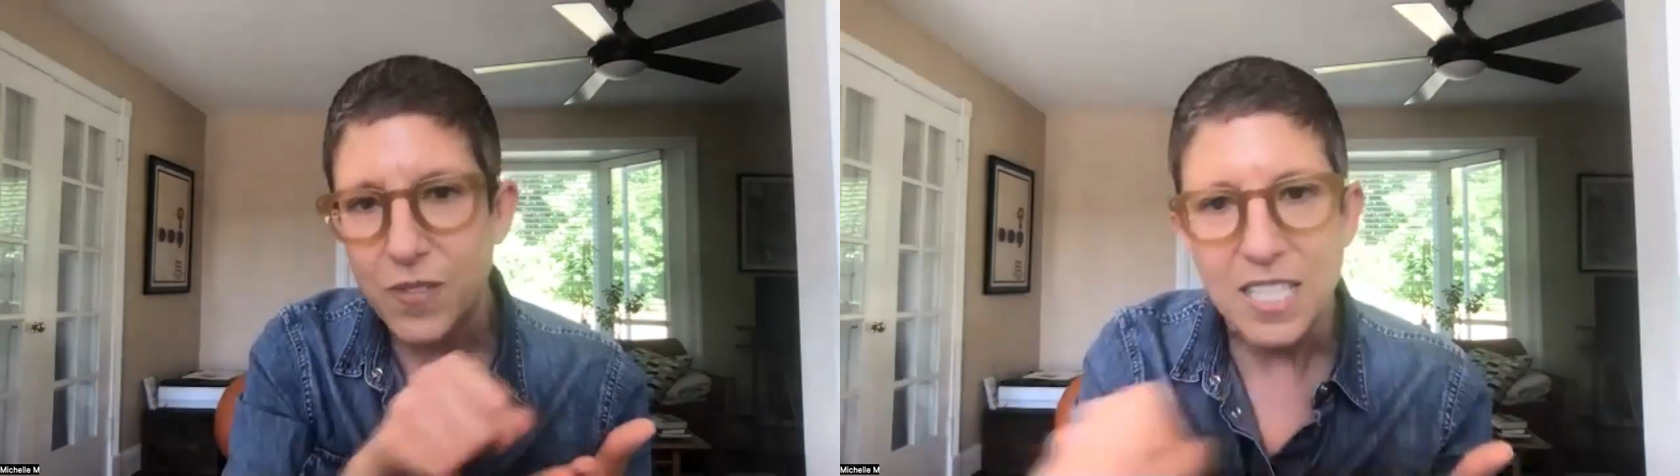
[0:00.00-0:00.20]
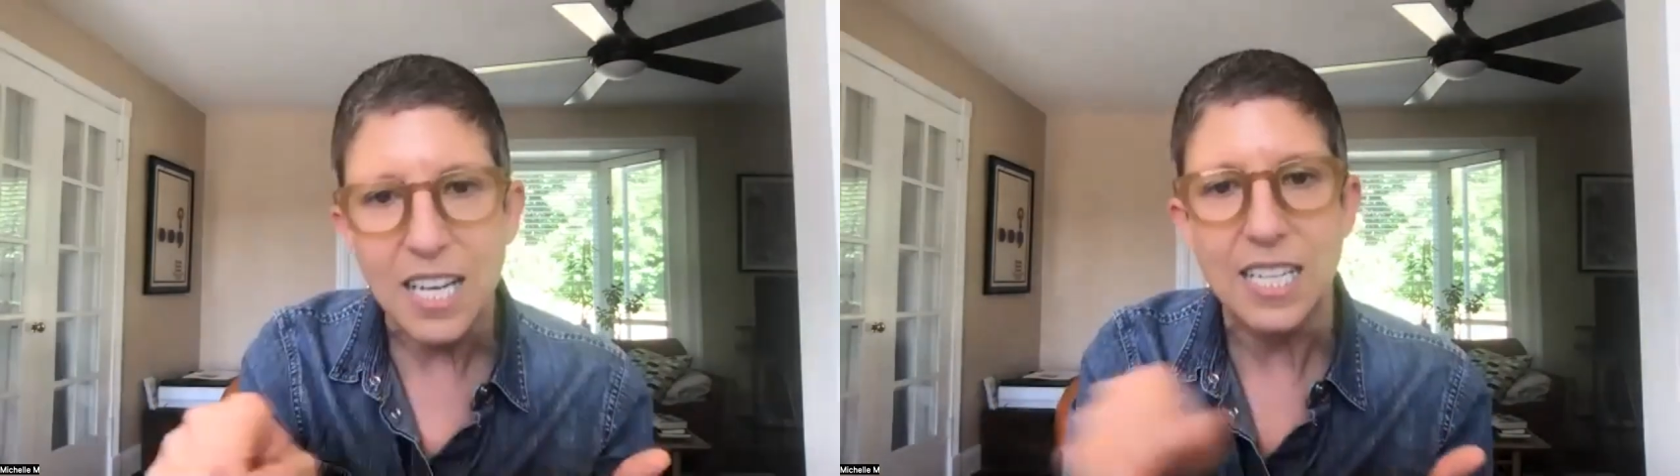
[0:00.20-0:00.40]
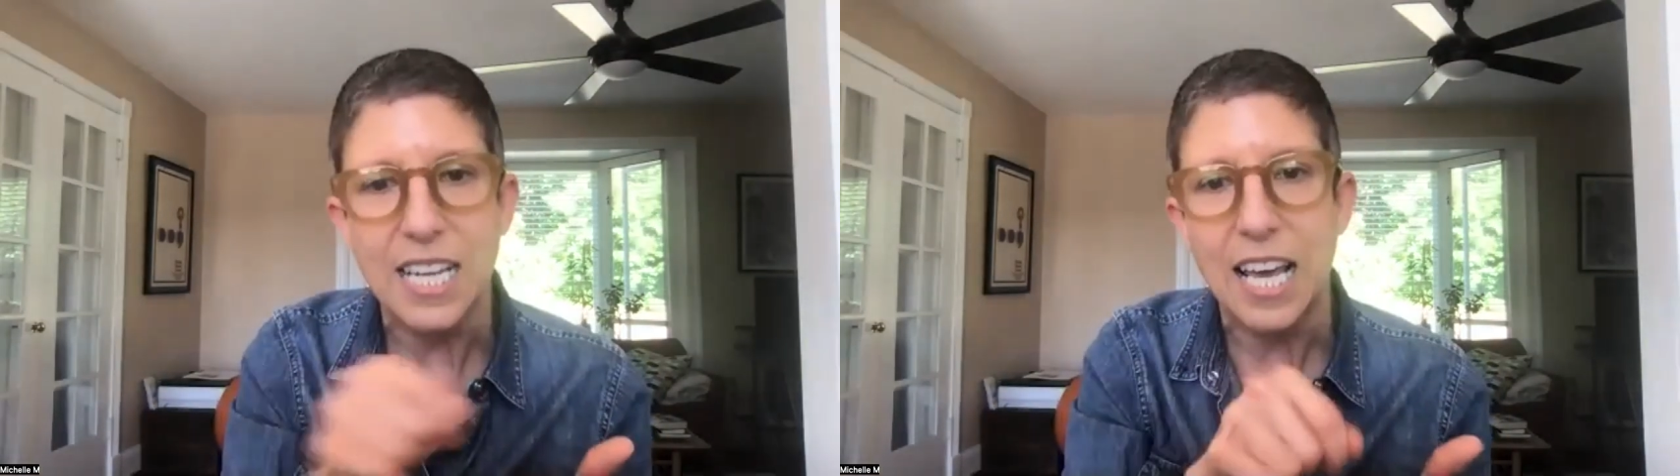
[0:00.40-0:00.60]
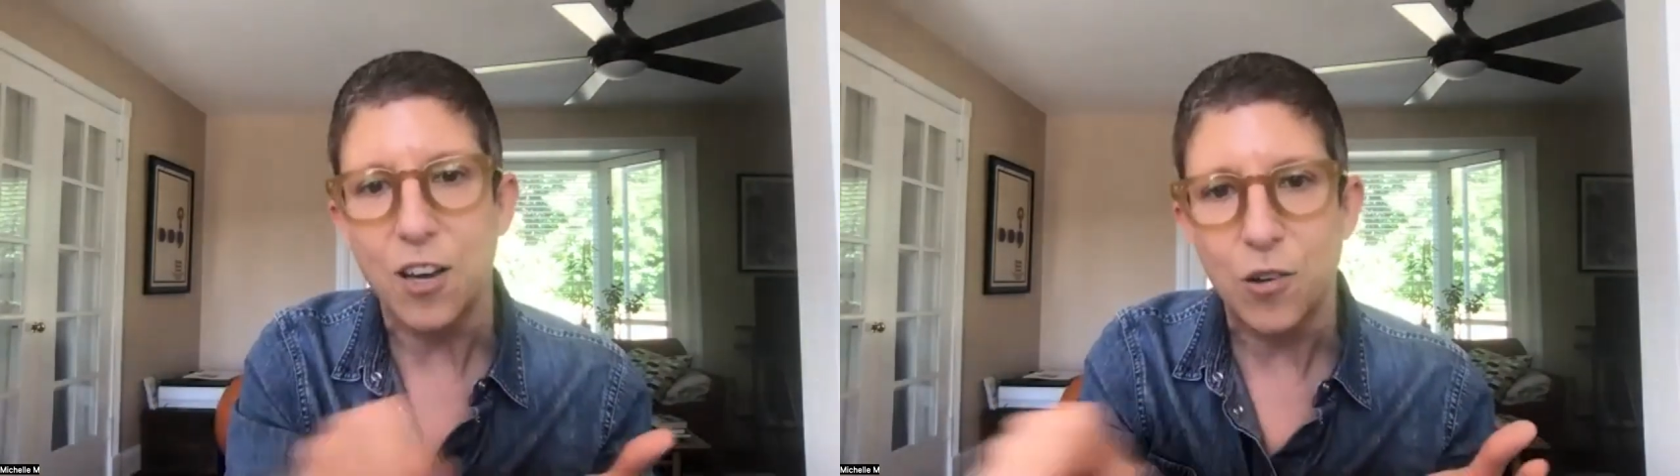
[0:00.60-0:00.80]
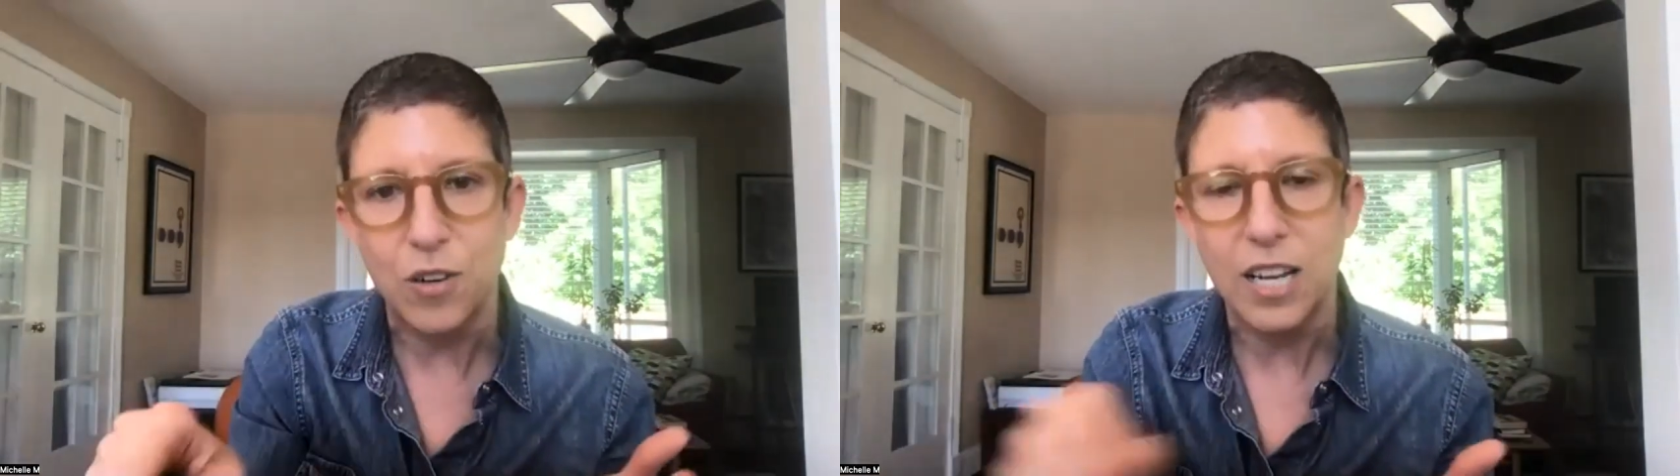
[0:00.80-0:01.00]
sitting
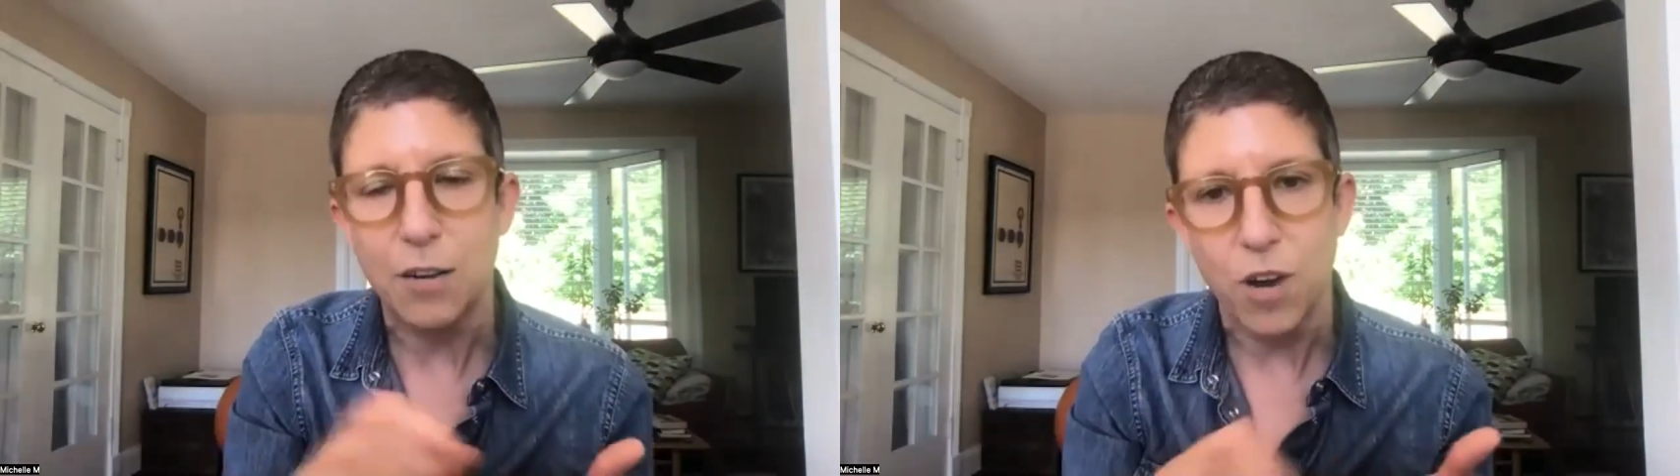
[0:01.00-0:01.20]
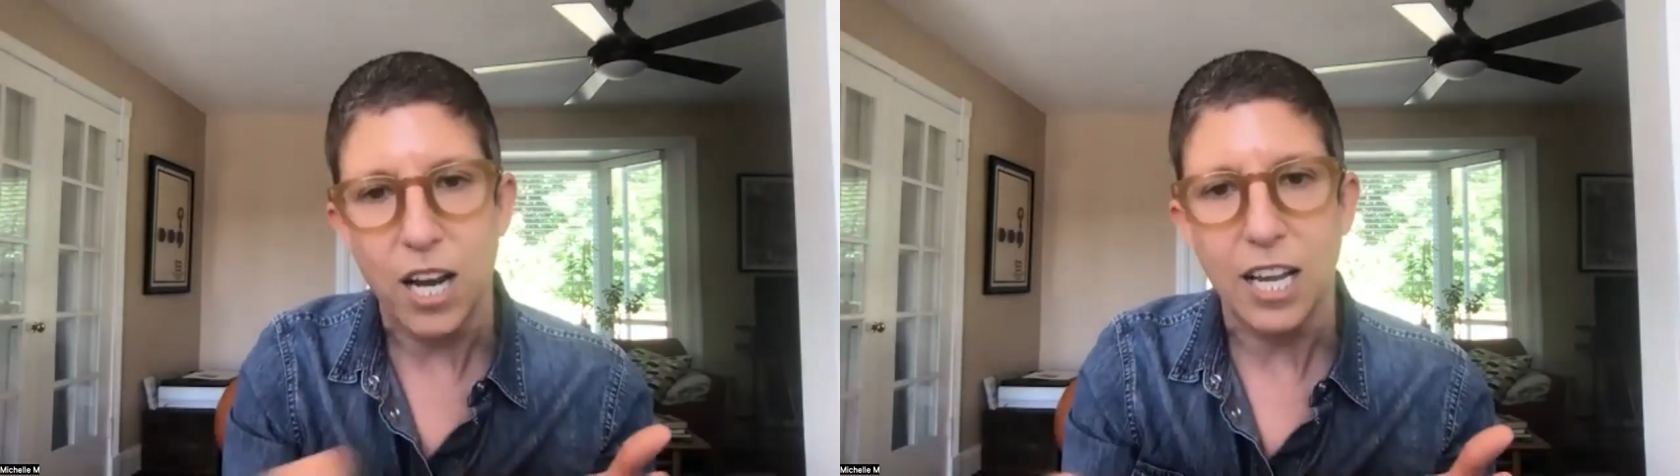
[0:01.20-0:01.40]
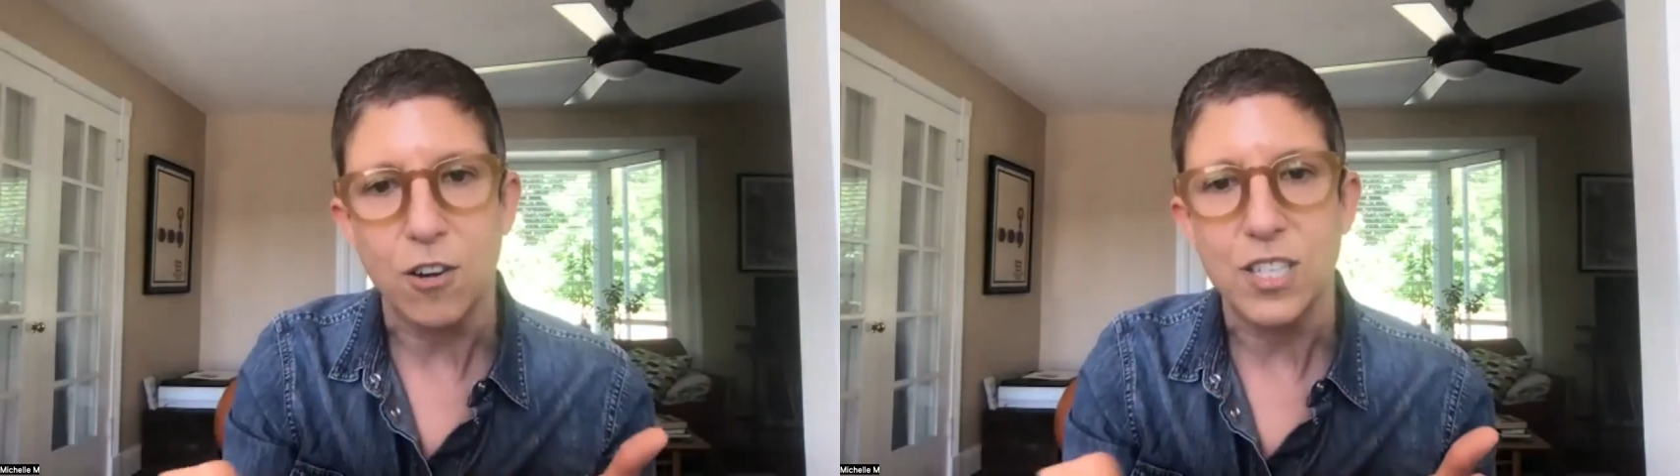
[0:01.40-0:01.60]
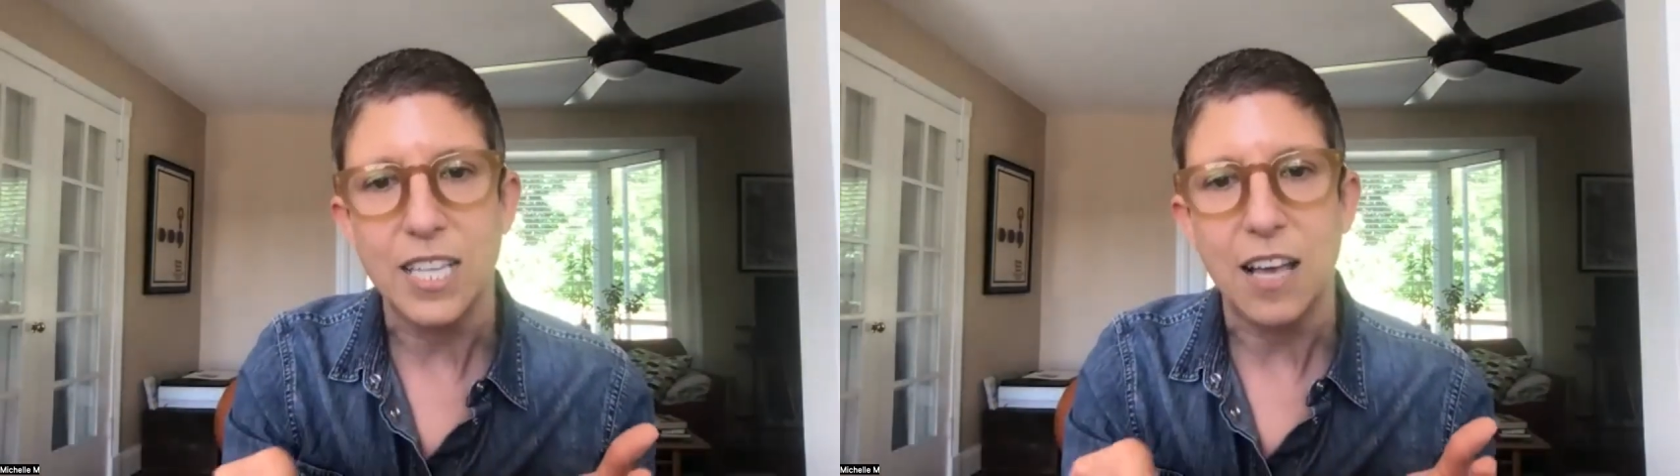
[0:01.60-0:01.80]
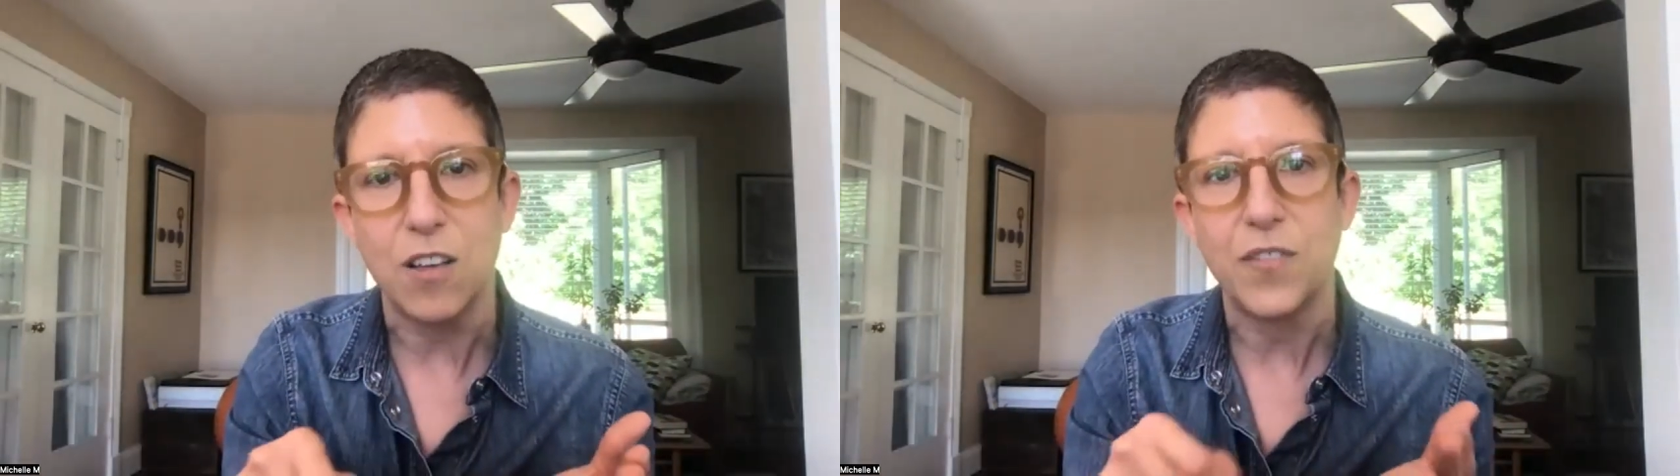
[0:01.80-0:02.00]
down and writing
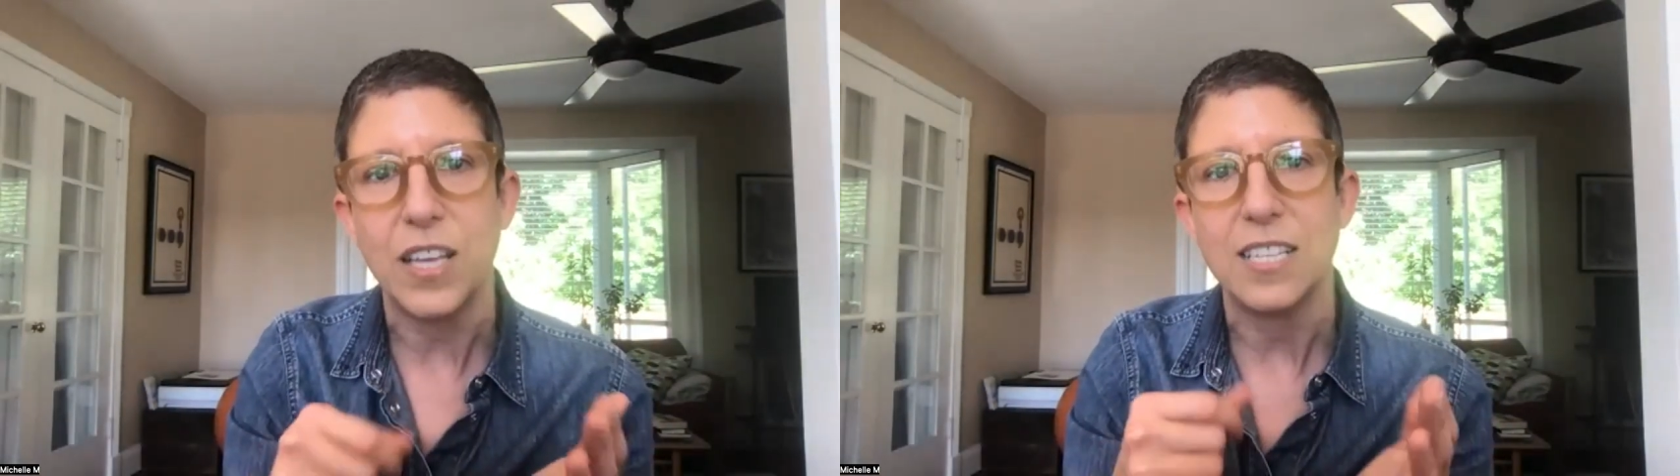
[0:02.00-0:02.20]
herself.